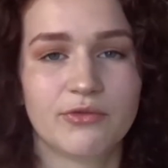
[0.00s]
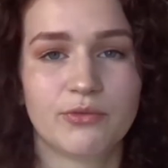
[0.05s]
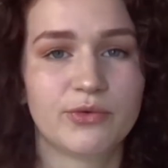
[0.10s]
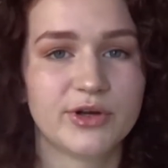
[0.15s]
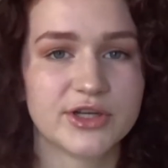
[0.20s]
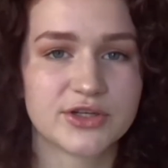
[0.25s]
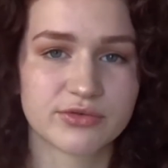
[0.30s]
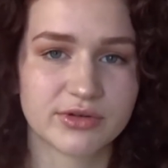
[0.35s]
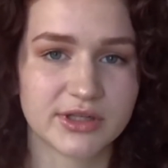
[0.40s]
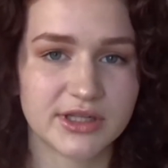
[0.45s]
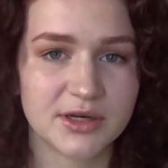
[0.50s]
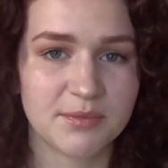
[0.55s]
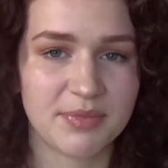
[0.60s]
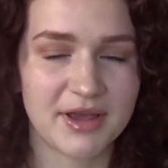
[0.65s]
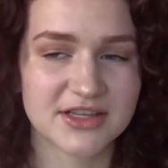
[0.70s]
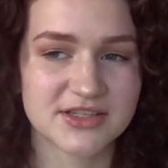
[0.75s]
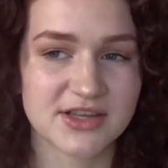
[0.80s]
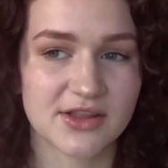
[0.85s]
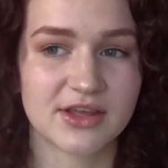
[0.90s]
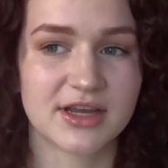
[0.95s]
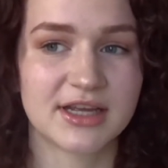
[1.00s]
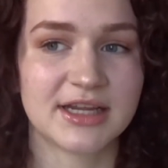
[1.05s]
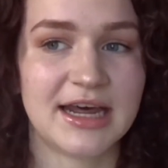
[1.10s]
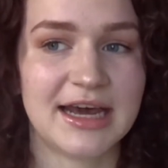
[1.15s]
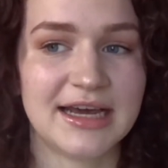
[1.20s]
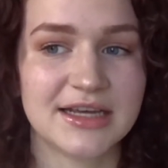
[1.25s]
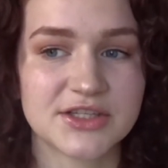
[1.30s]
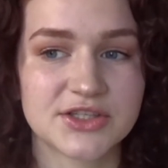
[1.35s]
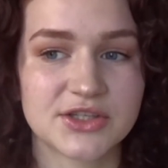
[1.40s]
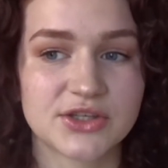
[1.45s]
which really depends on the
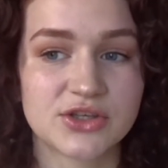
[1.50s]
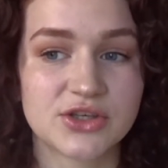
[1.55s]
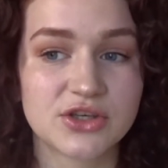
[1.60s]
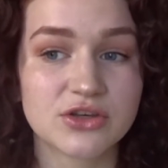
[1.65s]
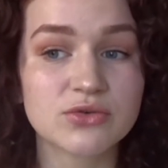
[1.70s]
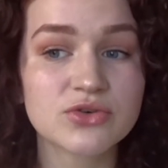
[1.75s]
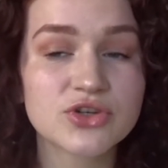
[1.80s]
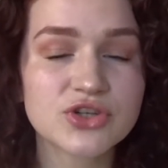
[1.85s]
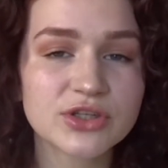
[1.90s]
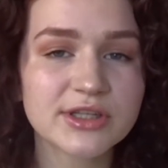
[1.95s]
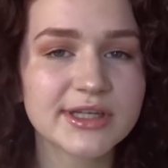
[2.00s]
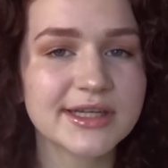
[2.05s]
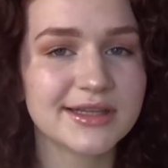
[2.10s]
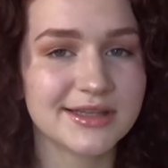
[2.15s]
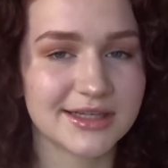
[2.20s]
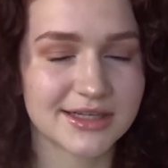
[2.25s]
class. Usually